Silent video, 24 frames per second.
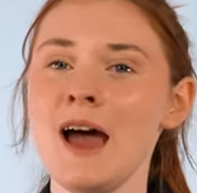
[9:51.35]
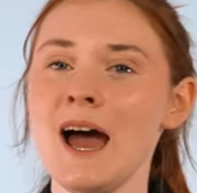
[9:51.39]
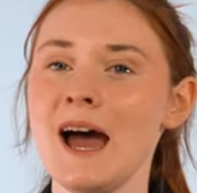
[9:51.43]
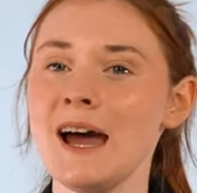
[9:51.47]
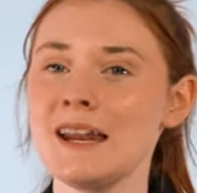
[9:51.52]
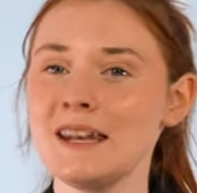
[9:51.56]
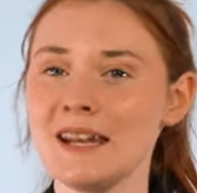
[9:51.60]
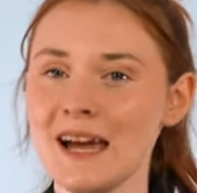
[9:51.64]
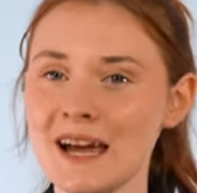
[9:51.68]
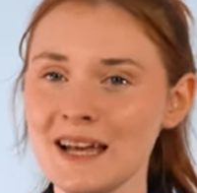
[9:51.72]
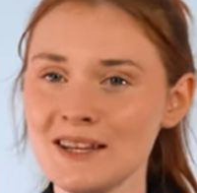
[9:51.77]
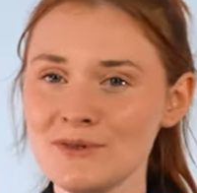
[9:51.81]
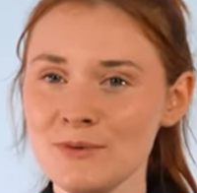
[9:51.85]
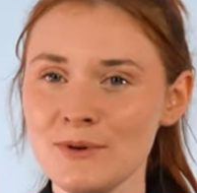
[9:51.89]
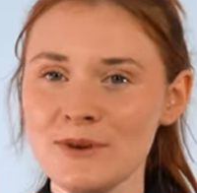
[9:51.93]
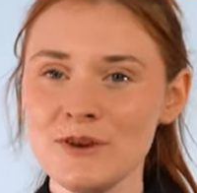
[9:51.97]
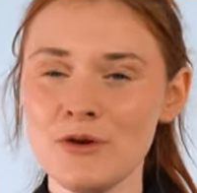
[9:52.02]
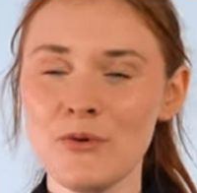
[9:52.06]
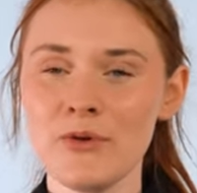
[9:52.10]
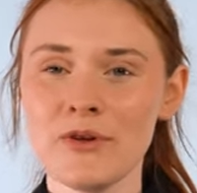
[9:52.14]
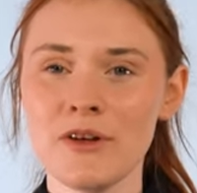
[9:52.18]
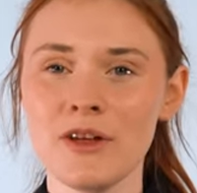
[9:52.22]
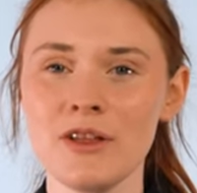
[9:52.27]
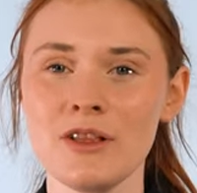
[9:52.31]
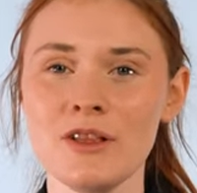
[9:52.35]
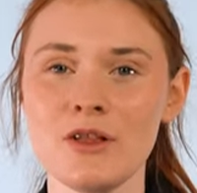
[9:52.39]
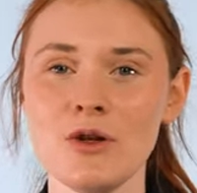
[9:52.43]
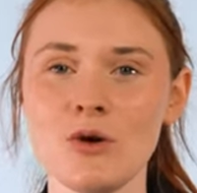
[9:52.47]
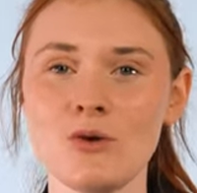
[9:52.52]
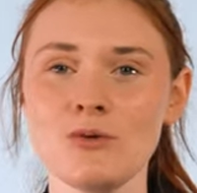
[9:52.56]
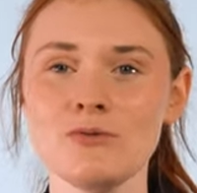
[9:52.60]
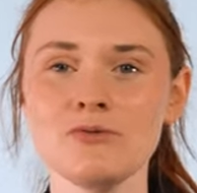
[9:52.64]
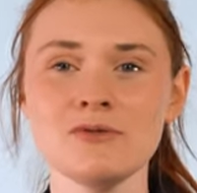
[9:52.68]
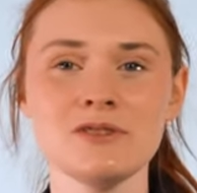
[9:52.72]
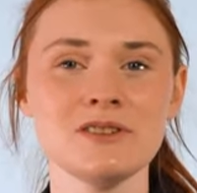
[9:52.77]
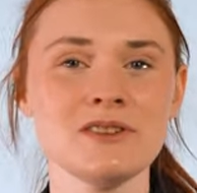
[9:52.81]
And as we know with
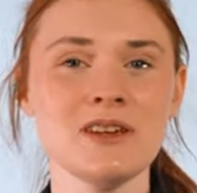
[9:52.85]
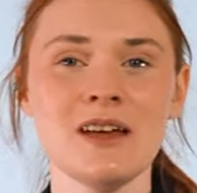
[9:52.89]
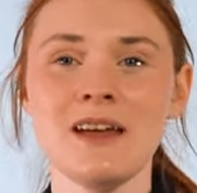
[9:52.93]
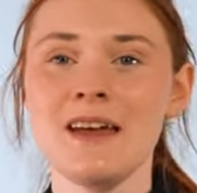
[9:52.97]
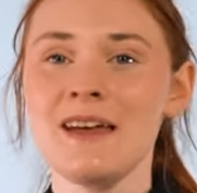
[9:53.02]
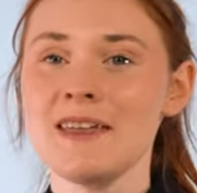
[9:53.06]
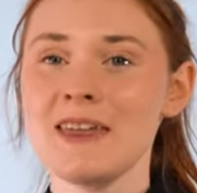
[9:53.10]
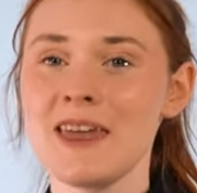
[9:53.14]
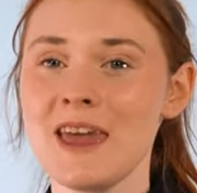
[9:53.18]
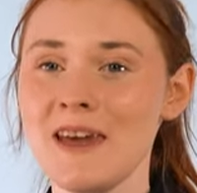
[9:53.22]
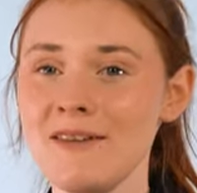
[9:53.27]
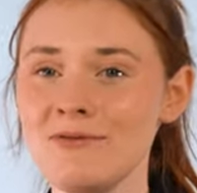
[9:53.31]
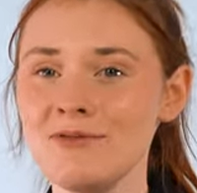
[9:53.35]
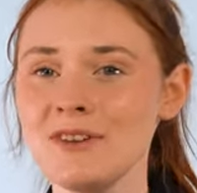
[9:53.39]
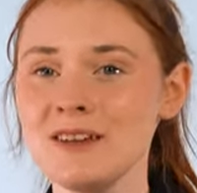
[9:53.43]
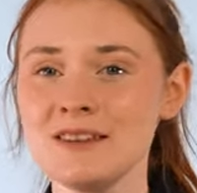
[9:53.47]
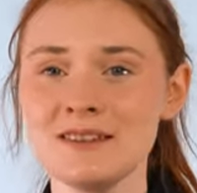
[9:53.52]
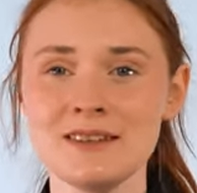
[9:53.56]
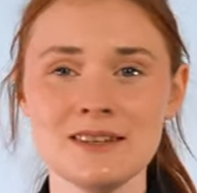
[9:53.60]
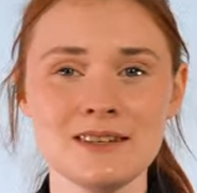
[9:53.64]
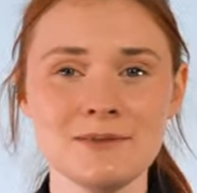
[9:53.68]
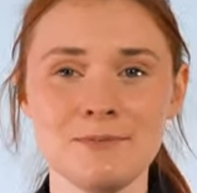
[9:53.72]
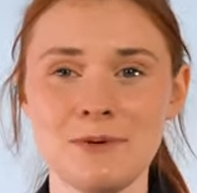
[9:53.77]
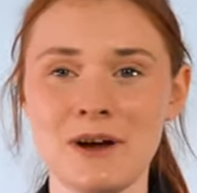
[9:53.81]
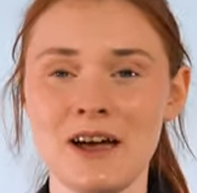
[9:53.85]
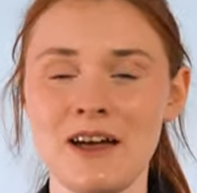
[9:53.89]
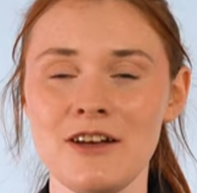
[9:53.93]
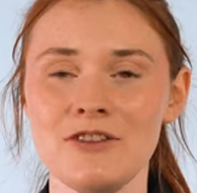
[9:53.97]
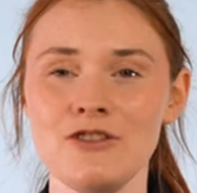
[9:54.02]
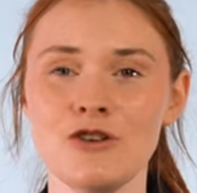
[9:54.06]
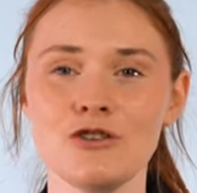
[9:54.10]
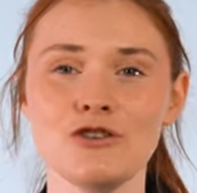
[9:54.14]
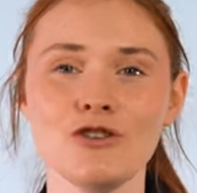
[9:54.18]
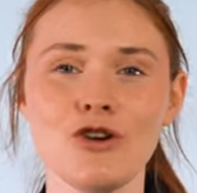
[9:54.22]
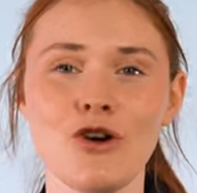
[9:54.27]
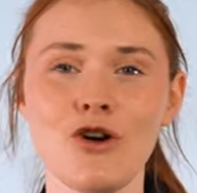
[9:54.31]
colognes, give these a spray on
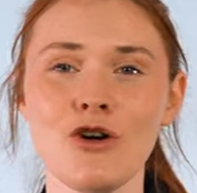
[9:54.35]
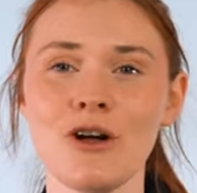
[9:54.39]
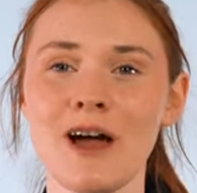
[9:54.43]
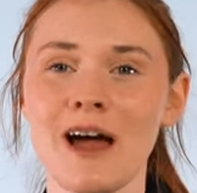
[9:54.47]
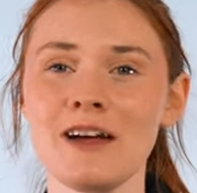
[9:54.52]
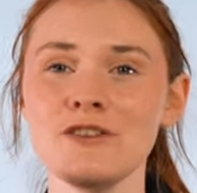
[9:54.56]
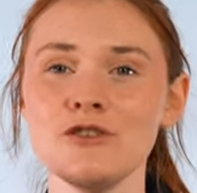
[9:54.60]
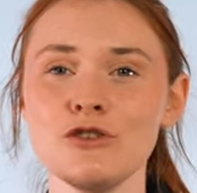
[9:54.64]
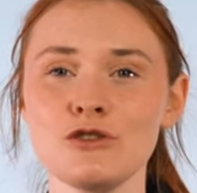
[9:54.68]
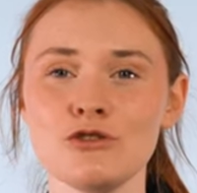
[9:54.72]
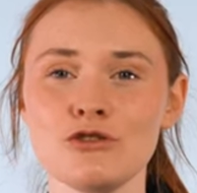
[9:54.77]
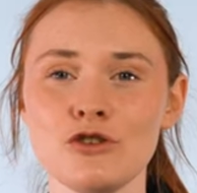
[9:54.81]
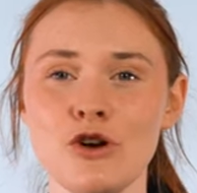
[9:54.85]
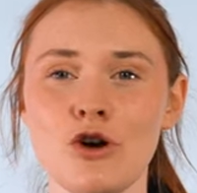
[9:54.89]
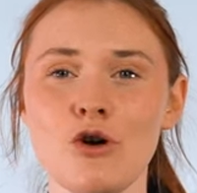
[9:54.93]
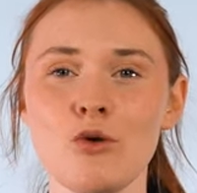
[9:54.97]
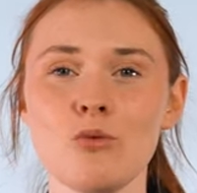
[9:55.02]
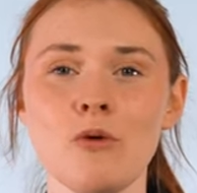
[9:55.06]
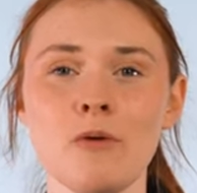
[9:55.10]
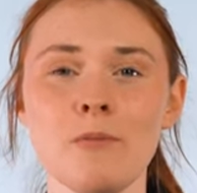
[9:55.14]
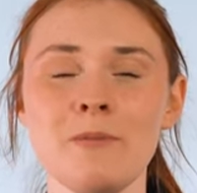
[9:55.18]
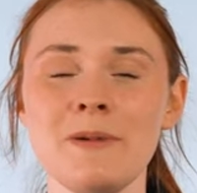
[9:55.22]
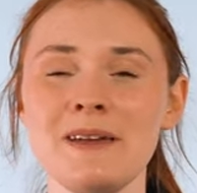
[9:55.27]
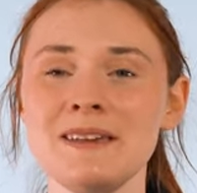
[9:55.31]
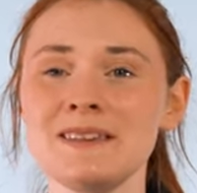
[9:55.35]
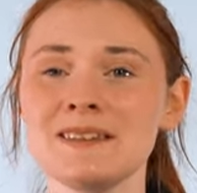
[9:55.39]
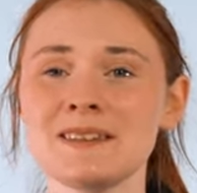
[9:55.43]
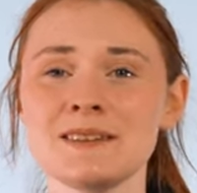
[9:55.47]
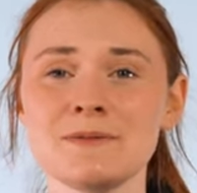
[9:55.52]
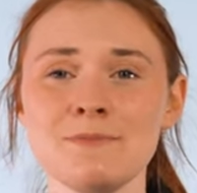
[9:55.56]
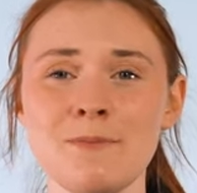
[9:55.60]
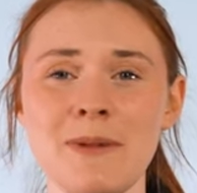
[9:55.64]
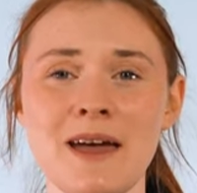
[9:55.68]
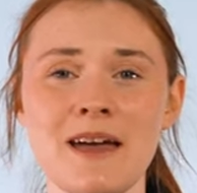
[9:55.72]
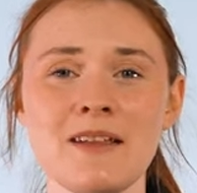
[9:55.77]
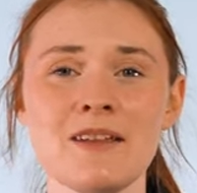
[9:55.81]
your dog and your dog will be
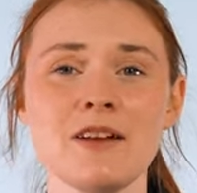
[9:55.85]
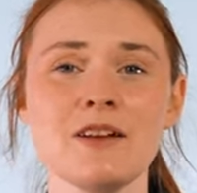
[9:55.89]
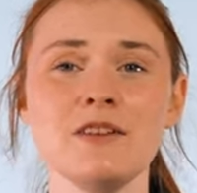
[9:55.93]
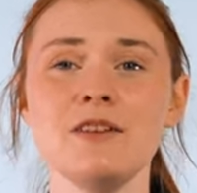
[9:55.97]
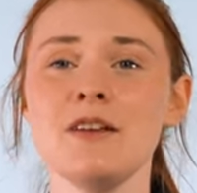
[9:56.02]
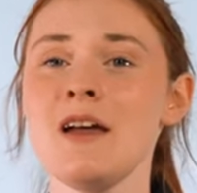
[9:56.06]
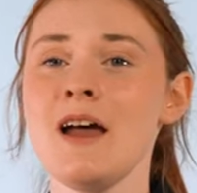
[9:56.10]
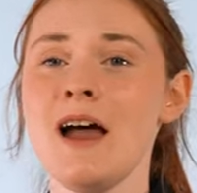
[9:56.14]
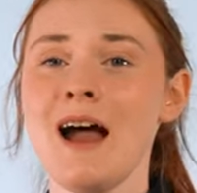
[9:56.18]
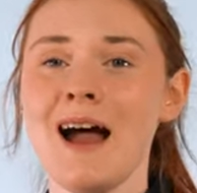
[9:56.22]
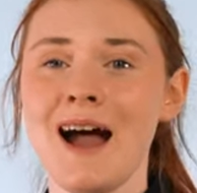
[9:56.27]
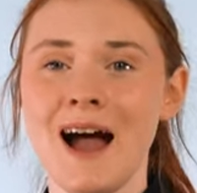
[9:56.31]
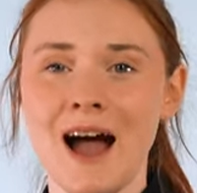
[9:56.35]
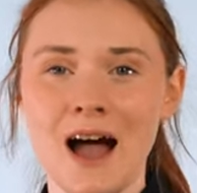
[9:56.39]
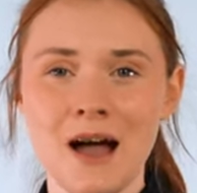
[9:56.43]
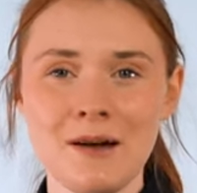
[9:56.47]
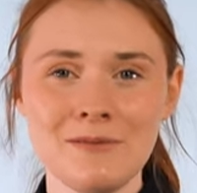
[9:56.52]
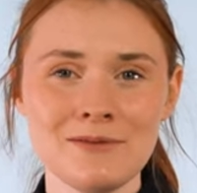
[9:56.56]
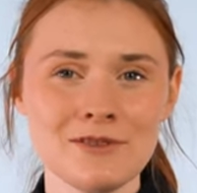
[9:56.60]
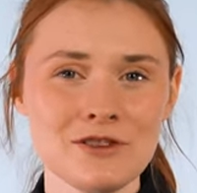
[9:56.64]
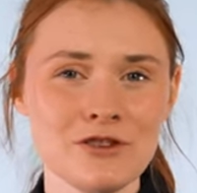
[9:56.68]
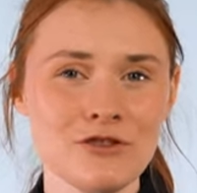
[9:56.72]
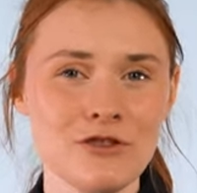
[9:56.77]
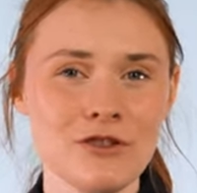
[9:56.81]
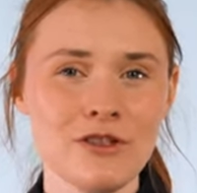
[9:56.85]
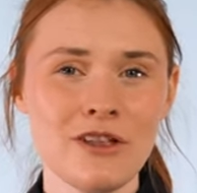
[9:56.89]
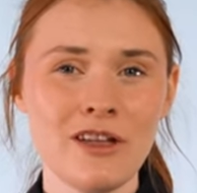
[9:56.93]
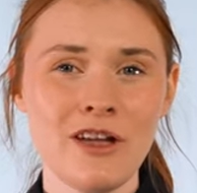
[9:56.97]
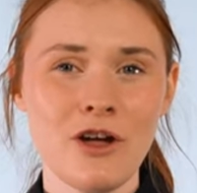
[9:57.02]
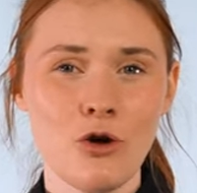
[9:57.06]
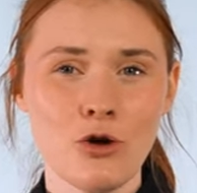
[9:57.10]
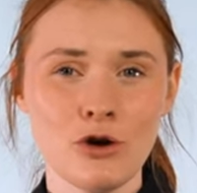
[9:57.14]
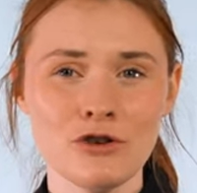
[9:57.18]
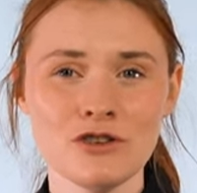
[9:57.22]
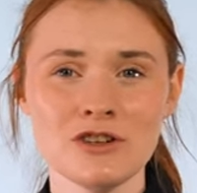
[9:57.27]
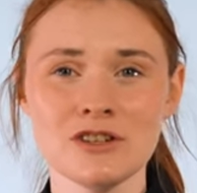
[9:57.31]
smelling absolutely
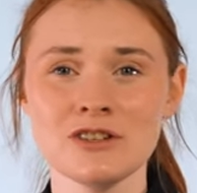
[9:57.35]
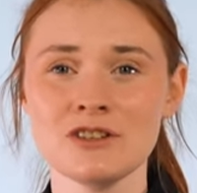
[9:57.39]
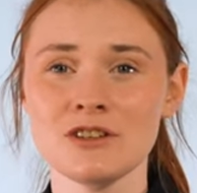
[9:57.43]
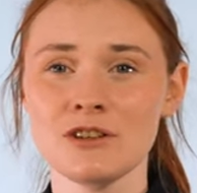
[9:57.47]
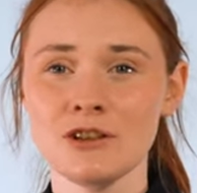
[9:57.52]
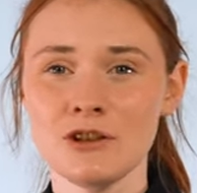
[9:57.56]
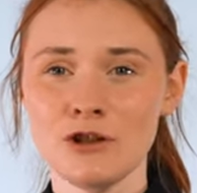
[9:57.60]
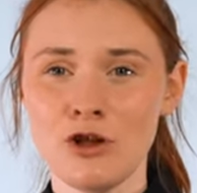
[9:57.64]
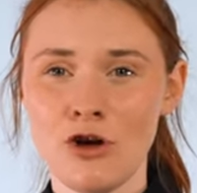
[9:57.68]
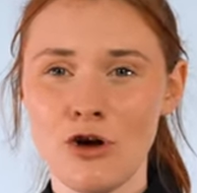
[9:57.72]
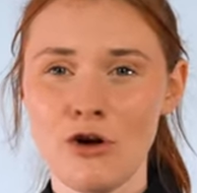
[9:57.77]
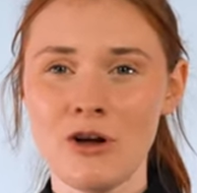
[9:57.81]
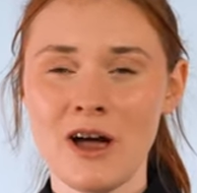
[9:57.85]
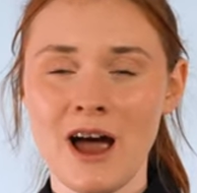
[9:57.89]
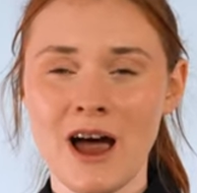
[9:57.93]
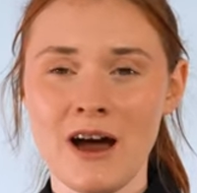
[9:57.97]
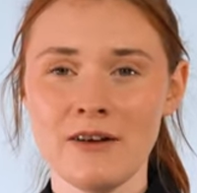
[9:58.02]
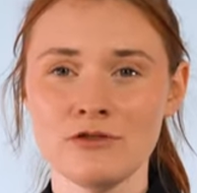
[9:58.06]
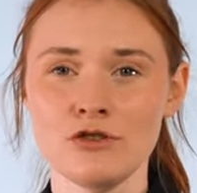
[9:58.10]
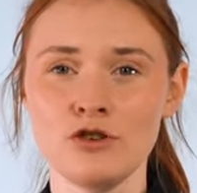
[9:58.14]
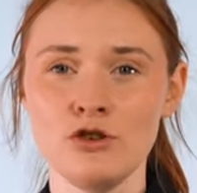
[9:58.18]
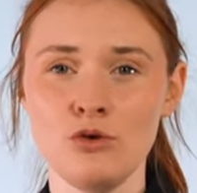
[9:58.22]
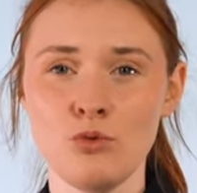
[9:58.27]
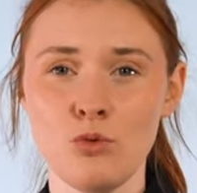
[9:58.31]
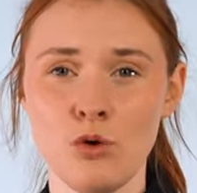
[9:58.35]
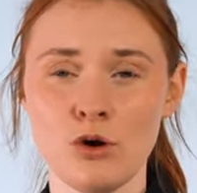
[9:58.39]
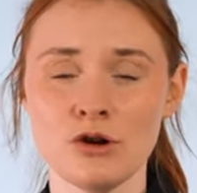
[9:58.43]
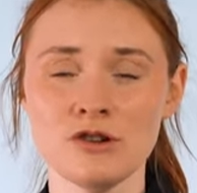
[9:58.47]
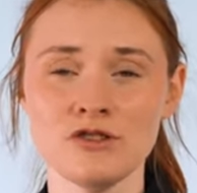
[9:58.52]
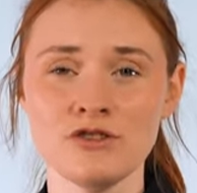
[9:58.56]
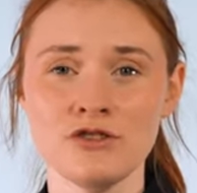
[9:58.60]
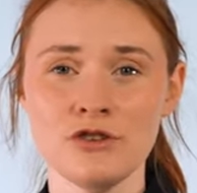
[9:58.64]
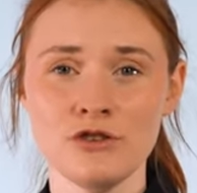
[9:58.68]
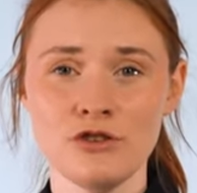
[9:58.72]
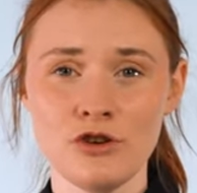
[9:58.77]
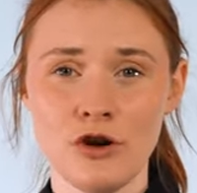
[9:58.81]
gorgeous long after you
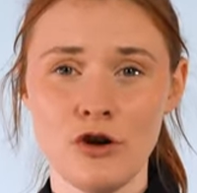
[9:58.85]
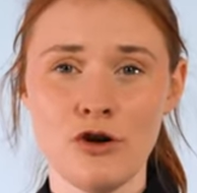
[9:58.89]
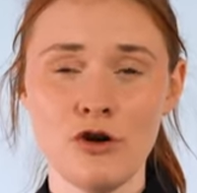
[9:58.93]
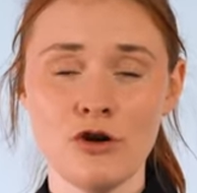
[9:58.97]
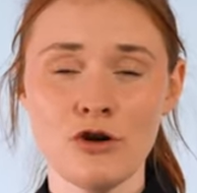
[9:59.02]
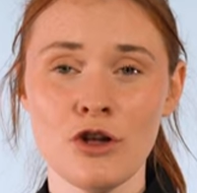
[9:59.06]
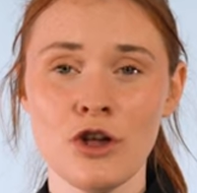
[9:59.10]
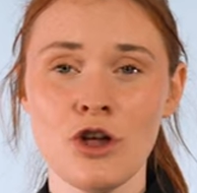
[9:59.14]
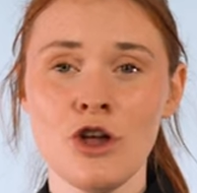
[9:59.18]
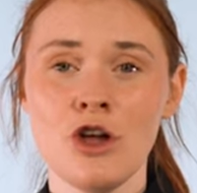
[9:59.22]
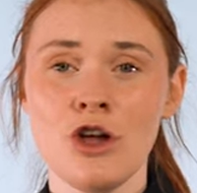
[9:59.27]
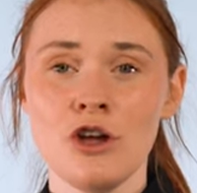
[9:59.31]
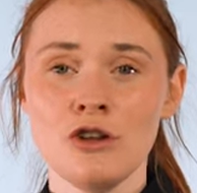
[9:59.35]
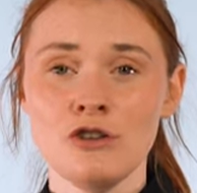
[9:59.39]
wash the dog.